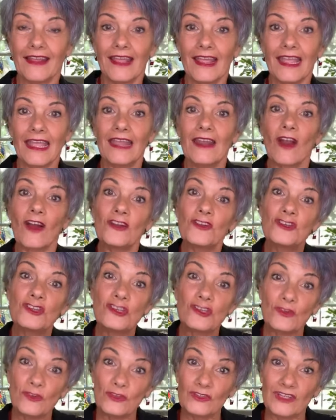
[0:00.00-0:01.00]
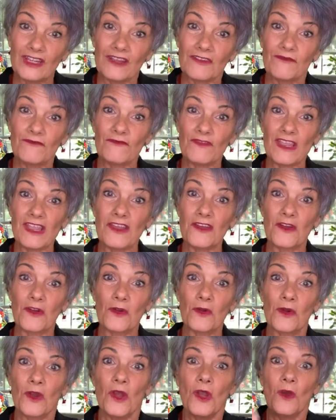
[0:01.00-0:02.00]
In our choosing
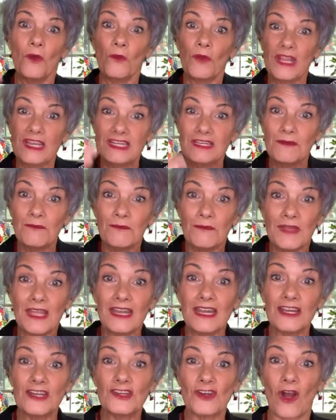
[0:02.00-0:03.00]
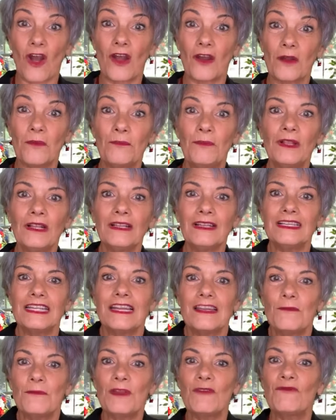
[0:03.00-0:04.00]
fear, we diminish our ability
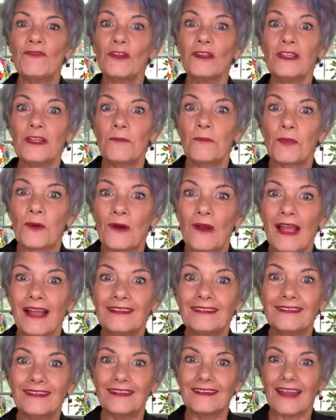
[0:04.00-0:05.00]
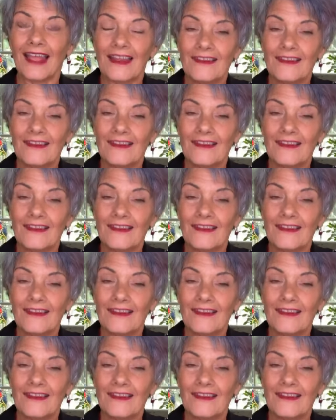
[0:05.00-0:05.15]
to be fully present and